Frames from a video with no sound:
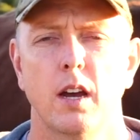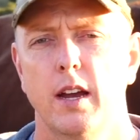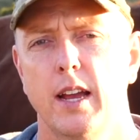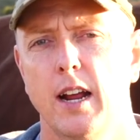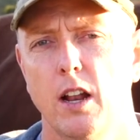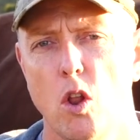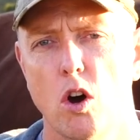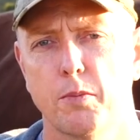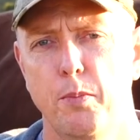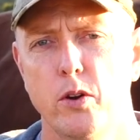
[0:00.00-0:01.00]
in a
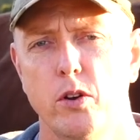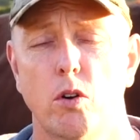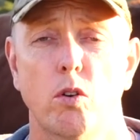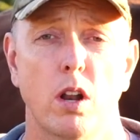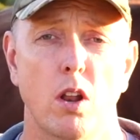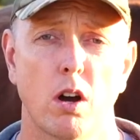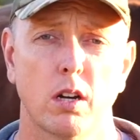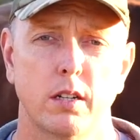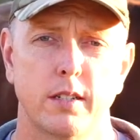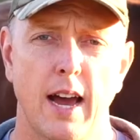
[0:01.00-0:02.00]
locked boot or a locked
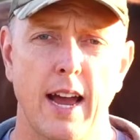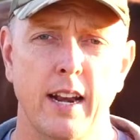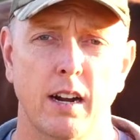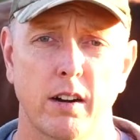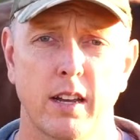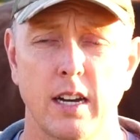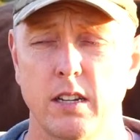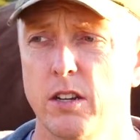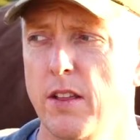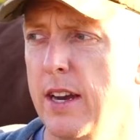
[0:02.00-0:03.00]
container. Okay,
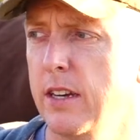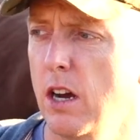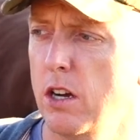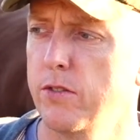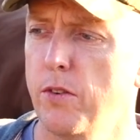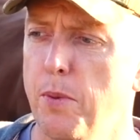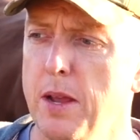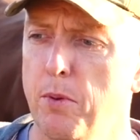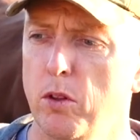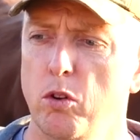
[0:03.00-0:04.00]
so that goes for
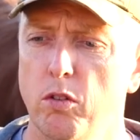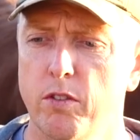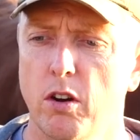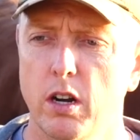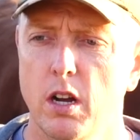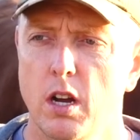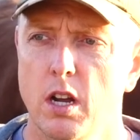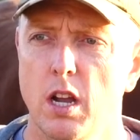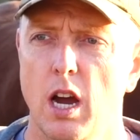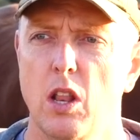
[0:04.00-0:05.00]
people who have got,
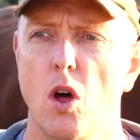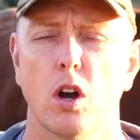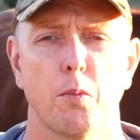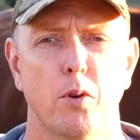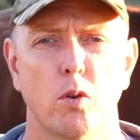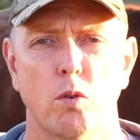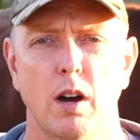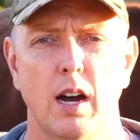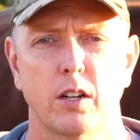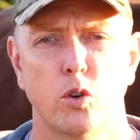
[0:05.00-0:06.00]
you know, lockable
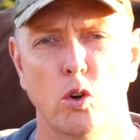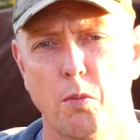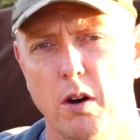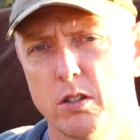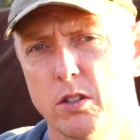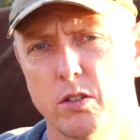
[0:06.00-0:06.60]
toolboxes